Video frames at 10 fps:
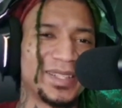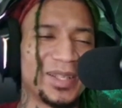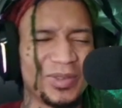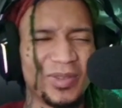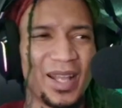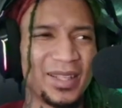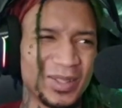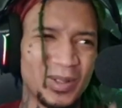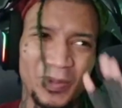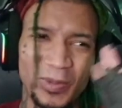It comes with a lot.
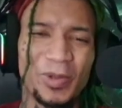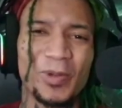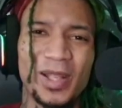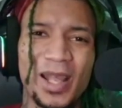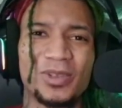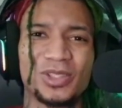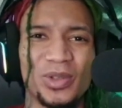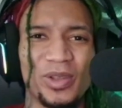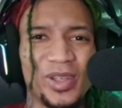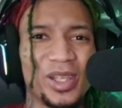So I'll show
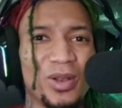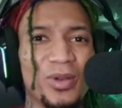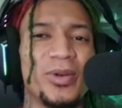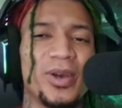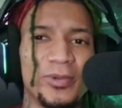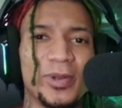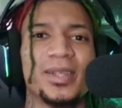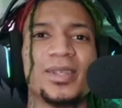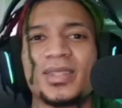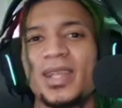you a video what it
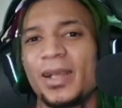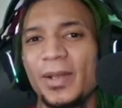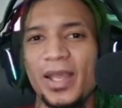looks like